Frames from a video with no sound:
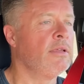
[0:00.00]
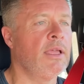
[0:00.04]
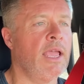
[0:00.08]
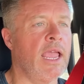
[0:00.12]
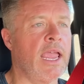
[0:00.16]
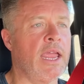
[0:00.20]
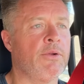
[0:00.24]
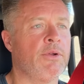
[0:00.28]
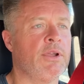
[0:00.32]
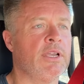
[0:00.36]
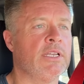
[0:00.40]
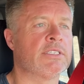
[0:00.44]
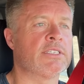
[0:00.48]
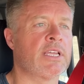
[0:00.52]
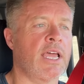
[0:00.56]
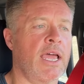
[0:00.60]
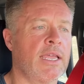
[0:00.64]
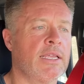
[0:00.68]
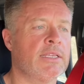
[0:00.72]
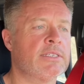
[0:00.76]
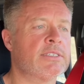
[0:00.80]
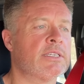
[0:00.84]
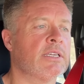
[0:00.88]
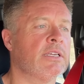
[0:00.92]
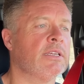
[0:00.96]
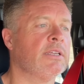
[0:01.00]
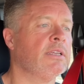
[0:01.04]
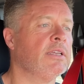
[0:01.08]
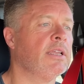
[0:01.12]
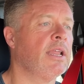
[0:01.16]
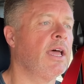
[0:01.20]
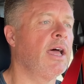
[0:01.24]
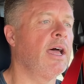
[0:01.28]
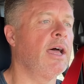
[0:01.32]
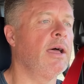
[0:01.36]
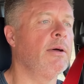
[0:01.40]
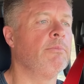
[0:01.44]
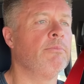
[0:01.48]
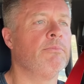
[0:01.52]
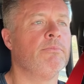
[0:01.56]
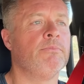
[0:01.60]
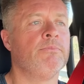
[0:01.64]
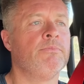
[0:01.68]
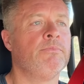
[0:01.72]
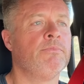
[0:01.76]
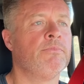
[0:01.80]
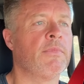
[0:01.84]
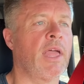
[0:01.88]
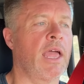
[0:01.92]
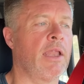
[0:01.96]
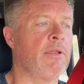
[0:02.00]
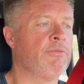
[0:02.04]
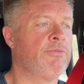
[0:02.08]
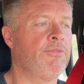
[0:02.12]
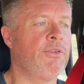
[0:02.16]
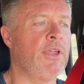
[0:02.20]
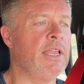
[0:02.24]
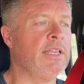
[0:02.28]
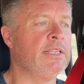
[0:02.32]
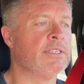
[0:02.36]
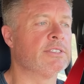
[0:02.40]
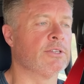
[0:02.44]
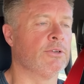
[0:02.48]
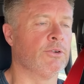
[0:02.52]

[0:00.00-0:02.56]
air intakes and fins